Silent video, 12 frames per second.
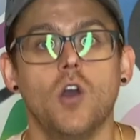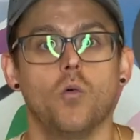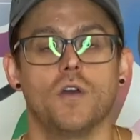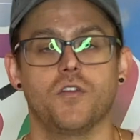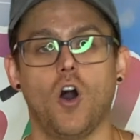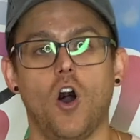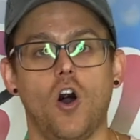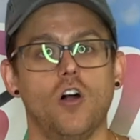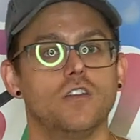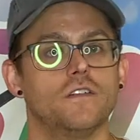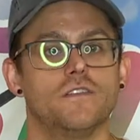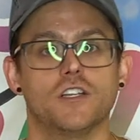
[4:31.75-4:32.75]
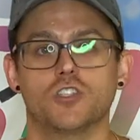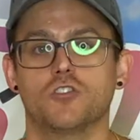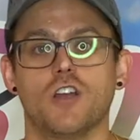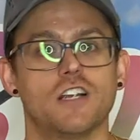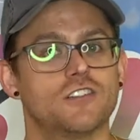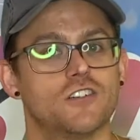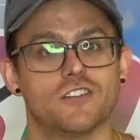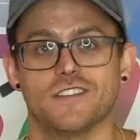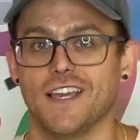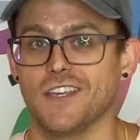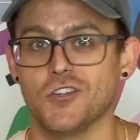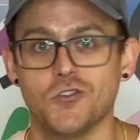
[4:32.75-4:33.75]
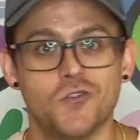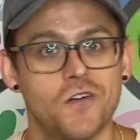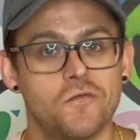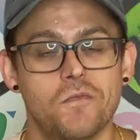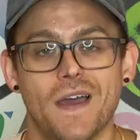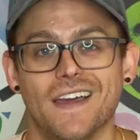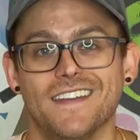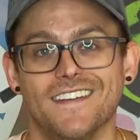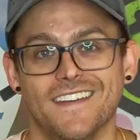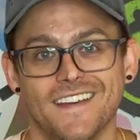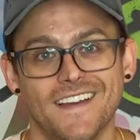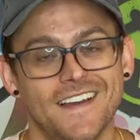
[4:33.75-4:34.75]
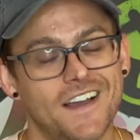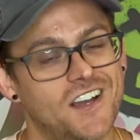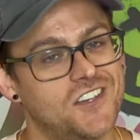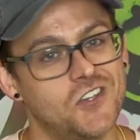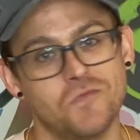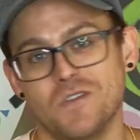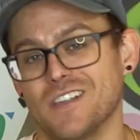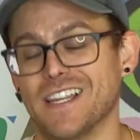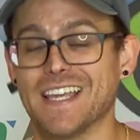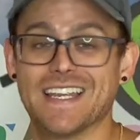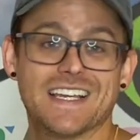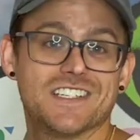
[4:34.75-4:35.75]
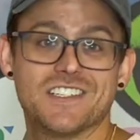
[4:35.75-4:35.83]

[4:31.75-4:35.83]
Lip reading: with all of the treasures that you have been accumulating.